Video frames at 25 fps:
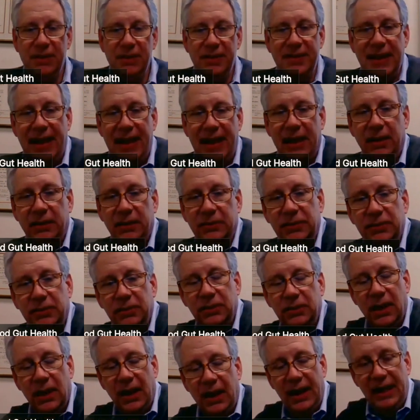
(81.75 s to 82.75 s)
down
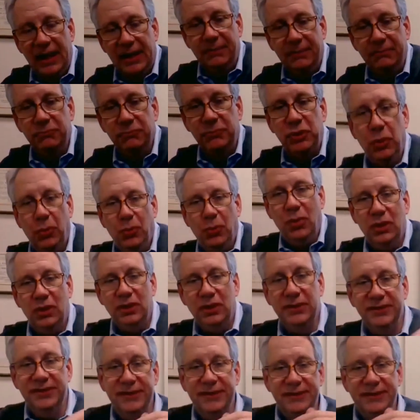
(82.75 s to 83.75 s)

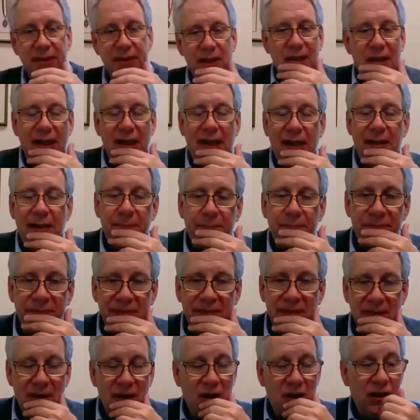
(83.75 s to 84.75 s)
towards
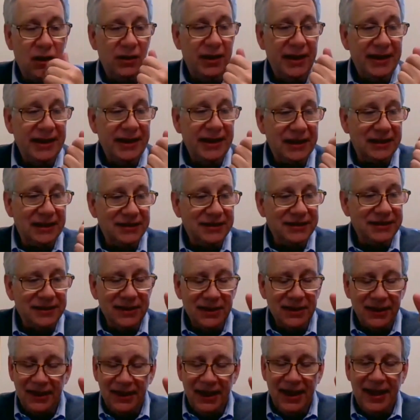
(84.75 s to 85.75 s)
our anus.